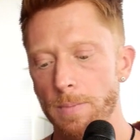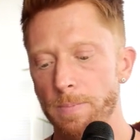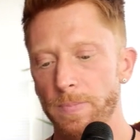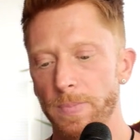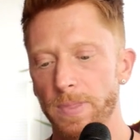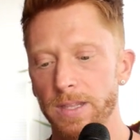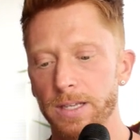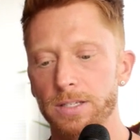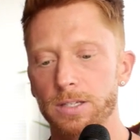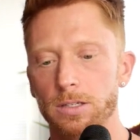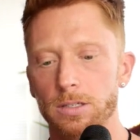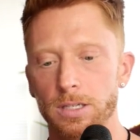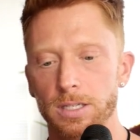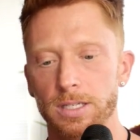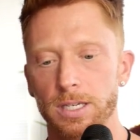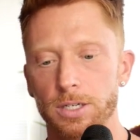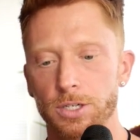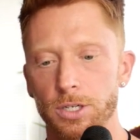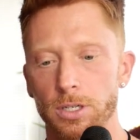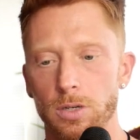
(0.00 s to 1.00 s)
This is
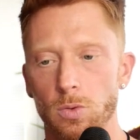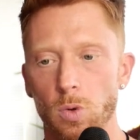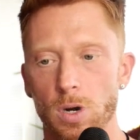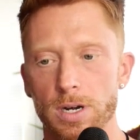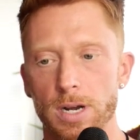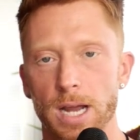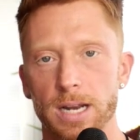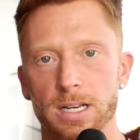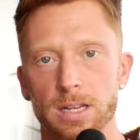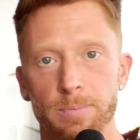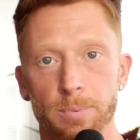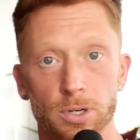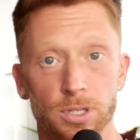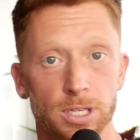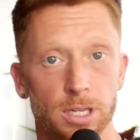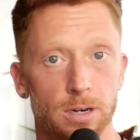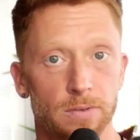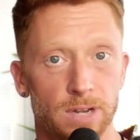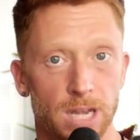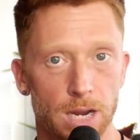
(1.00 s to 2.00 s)
essentially where
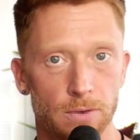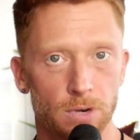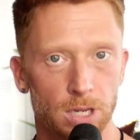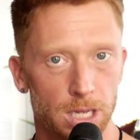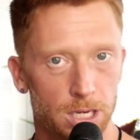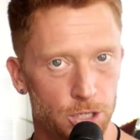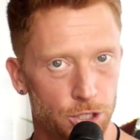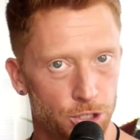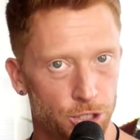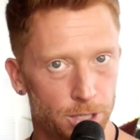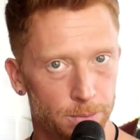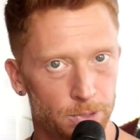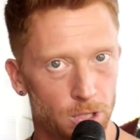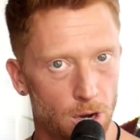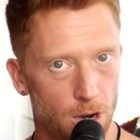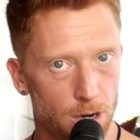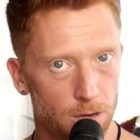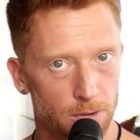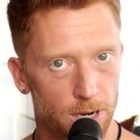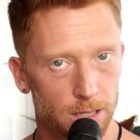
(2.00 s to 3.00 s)
90% of gay relationships
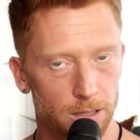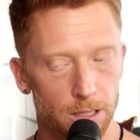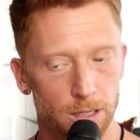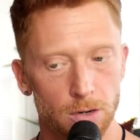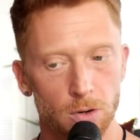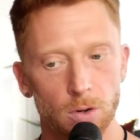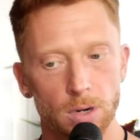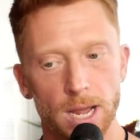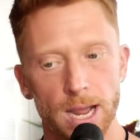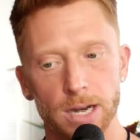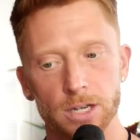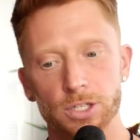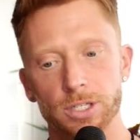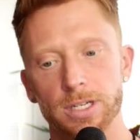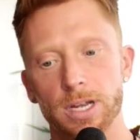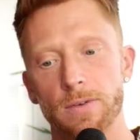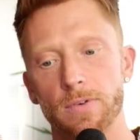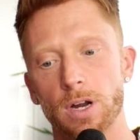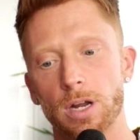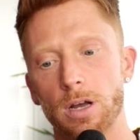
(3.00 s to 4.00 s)
are, right? They don't actually
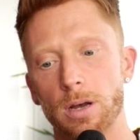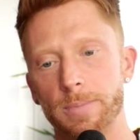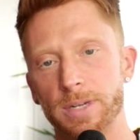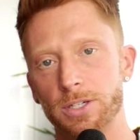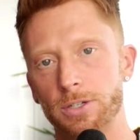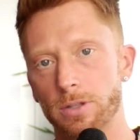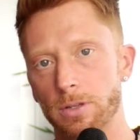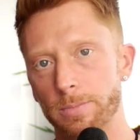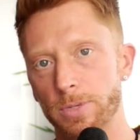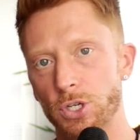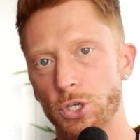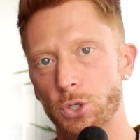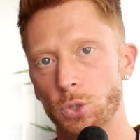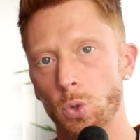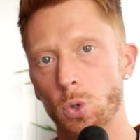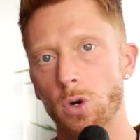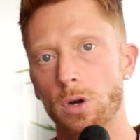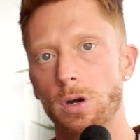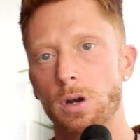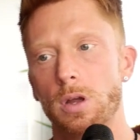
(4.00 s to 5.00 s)
ever come into the
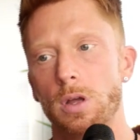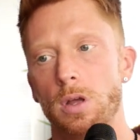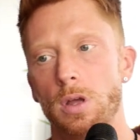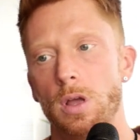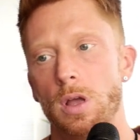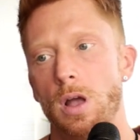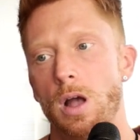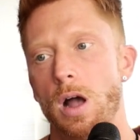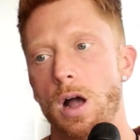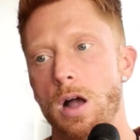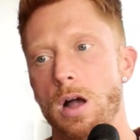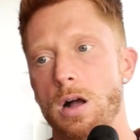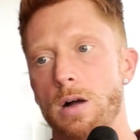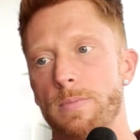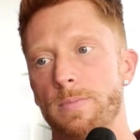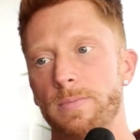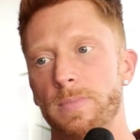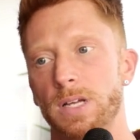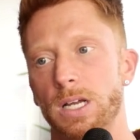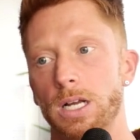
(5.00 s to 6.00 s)
mature
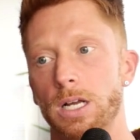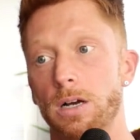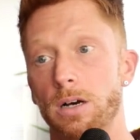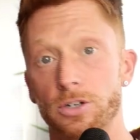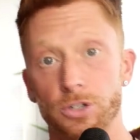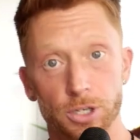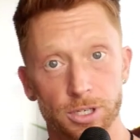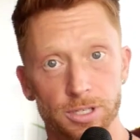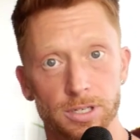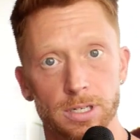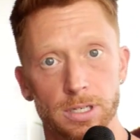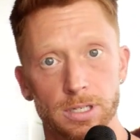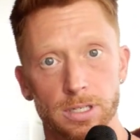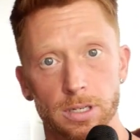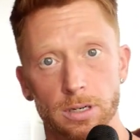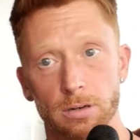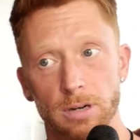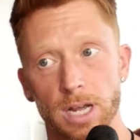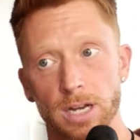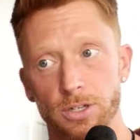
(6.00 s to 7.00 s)
consciousness. They
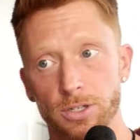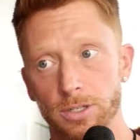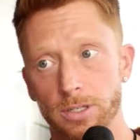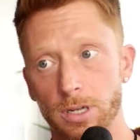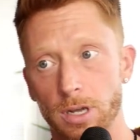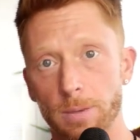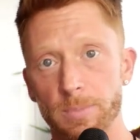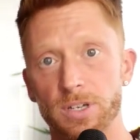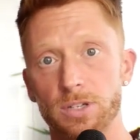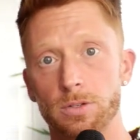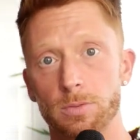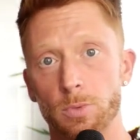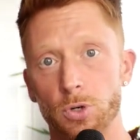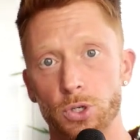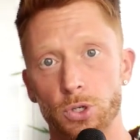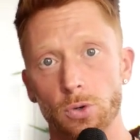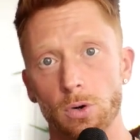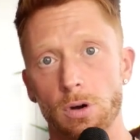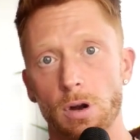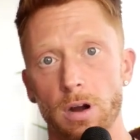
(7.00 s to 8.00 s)
don't actually come into
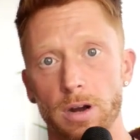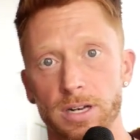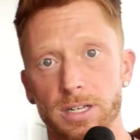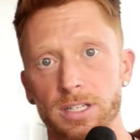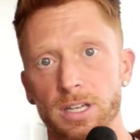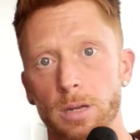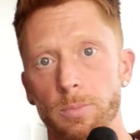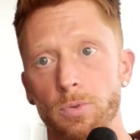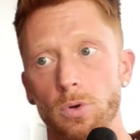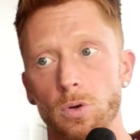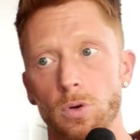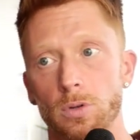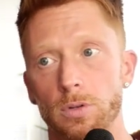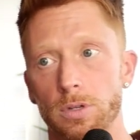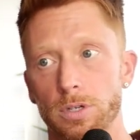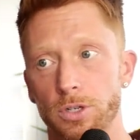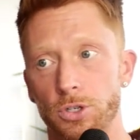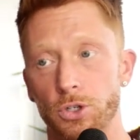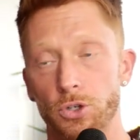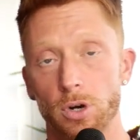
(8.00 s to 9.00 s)
mature archetypal
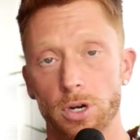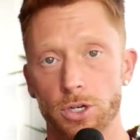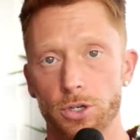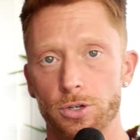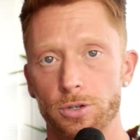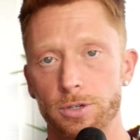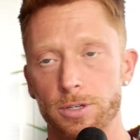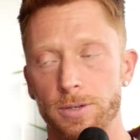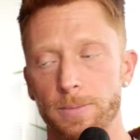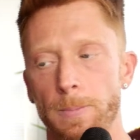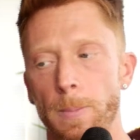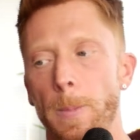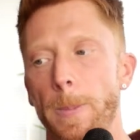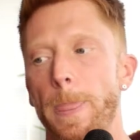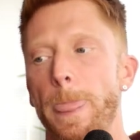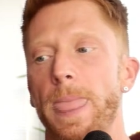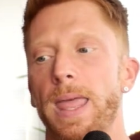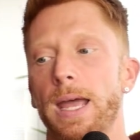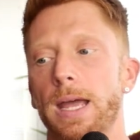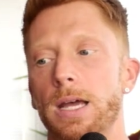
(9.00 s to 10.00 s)
structures.
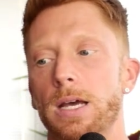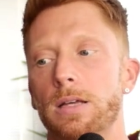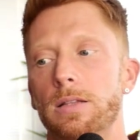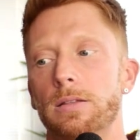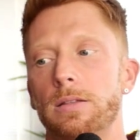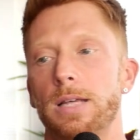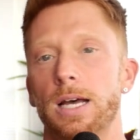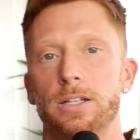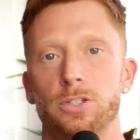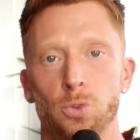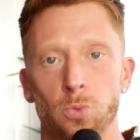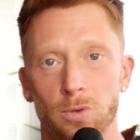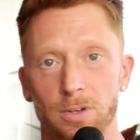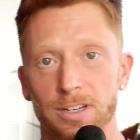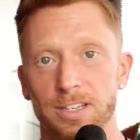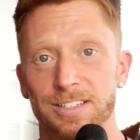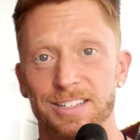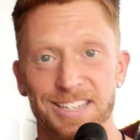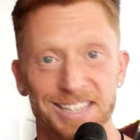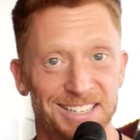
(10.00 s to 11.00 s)
And that's what
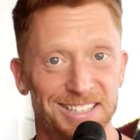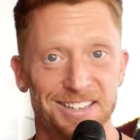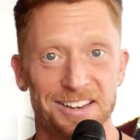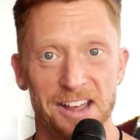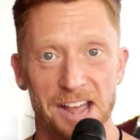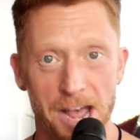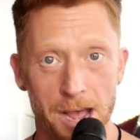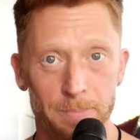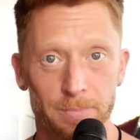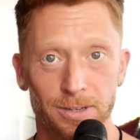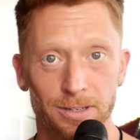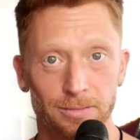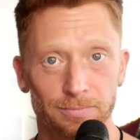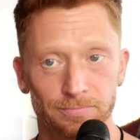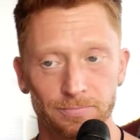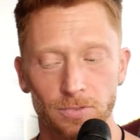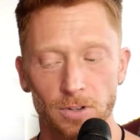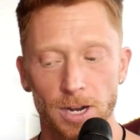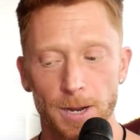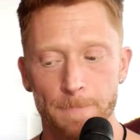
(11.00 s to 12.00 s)
it needs to happen,
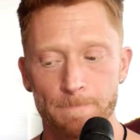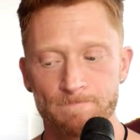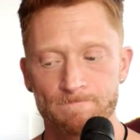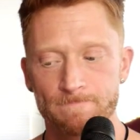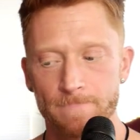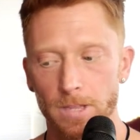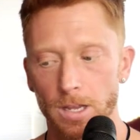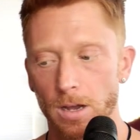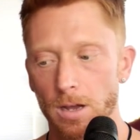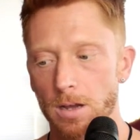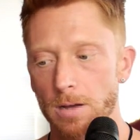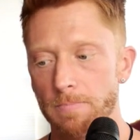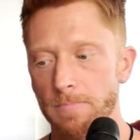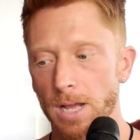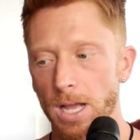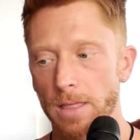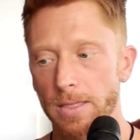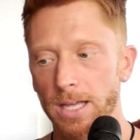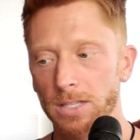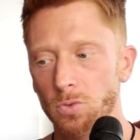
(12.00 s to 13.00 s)
right?
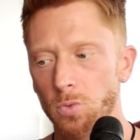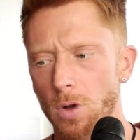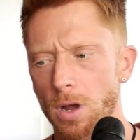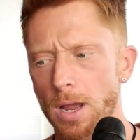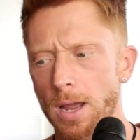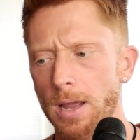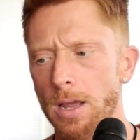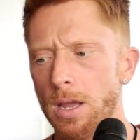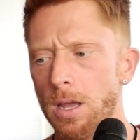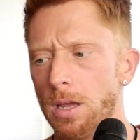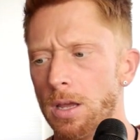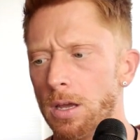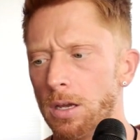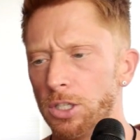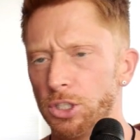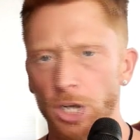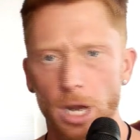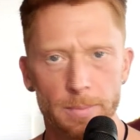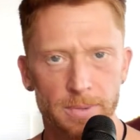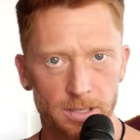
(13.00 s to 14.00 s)
And that's why
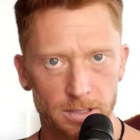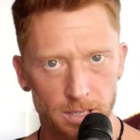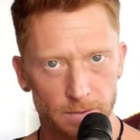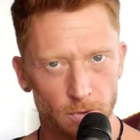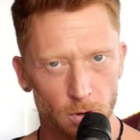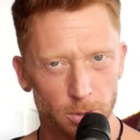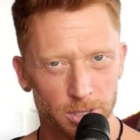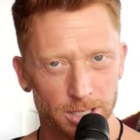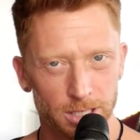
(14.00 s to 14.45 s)
shamans have always